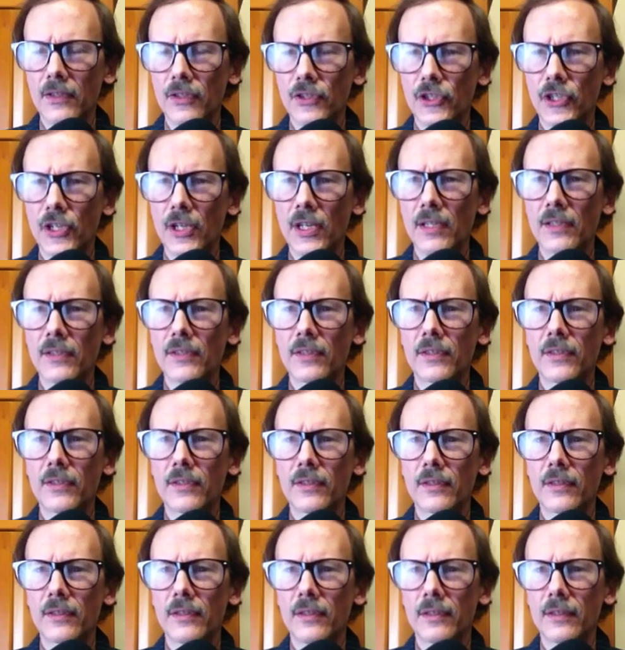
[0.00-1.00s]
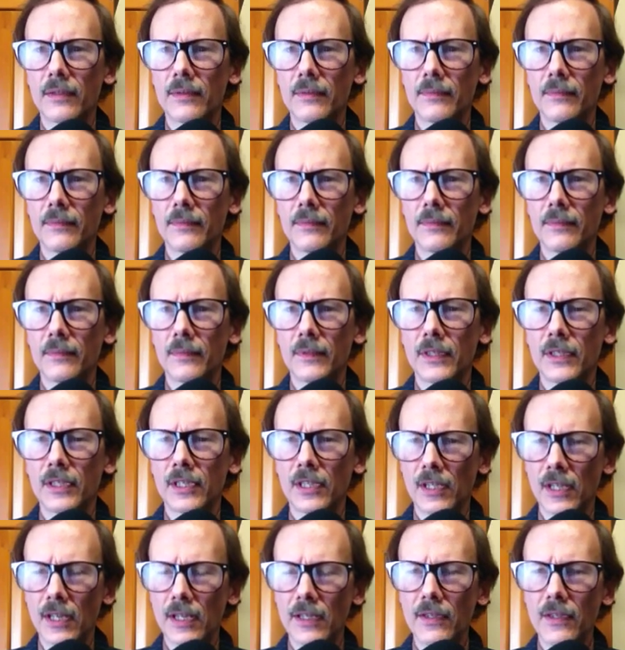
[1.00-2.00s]
a chance to
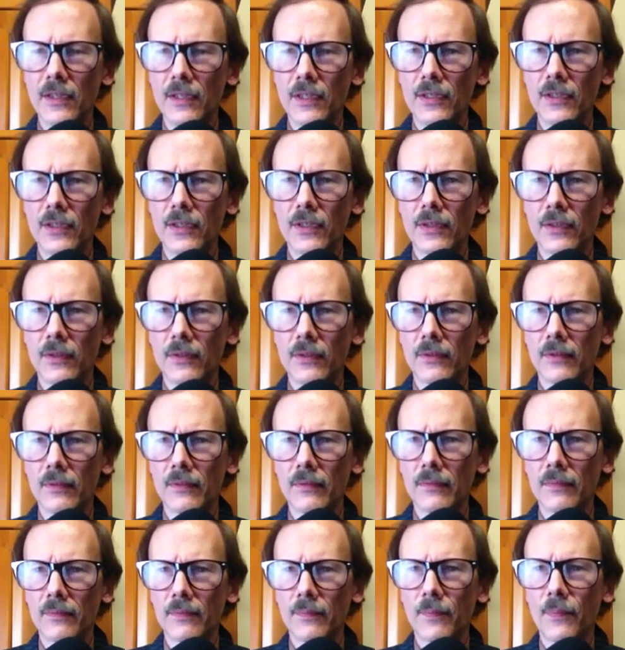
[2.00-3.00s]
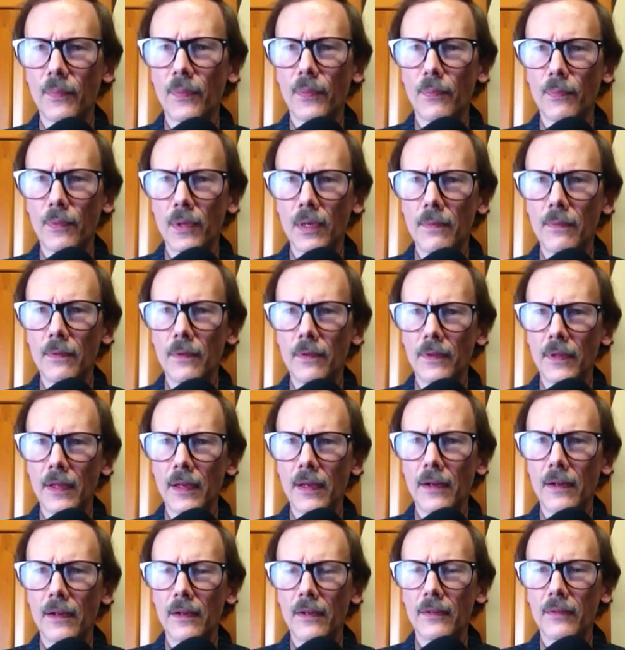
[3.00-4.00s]
select these people
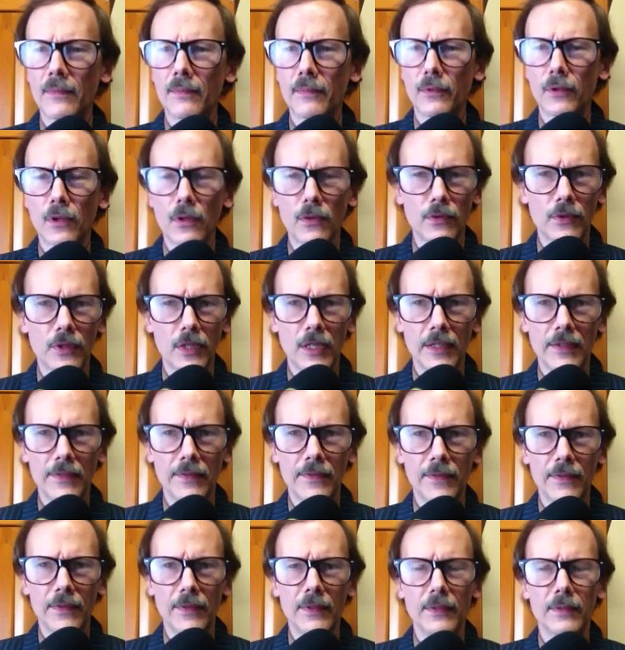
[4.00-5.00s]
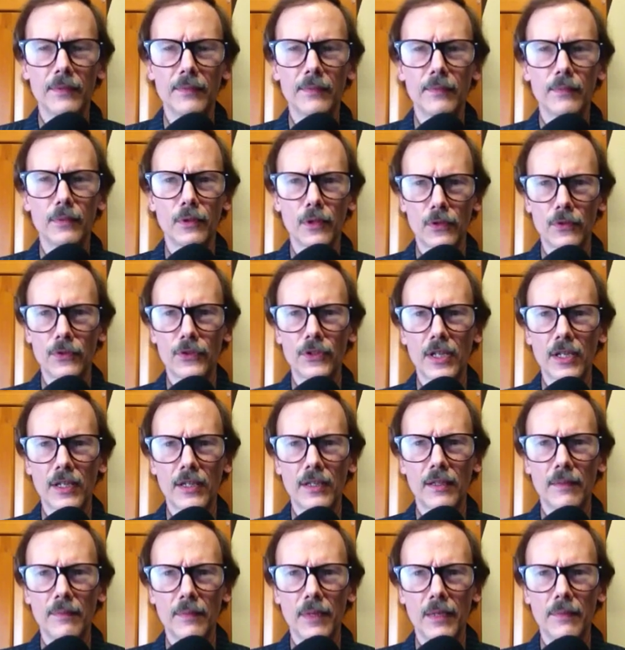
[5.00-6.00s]
that are pro-life and
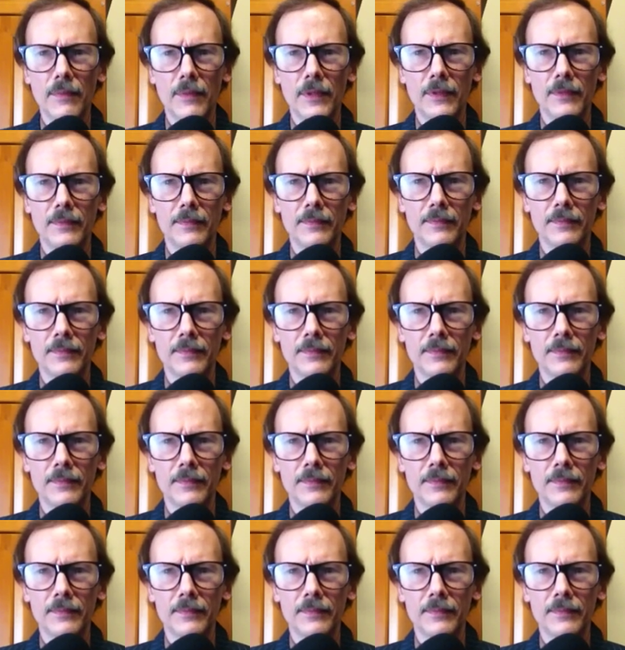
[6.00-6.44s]
pro-Second Amendment,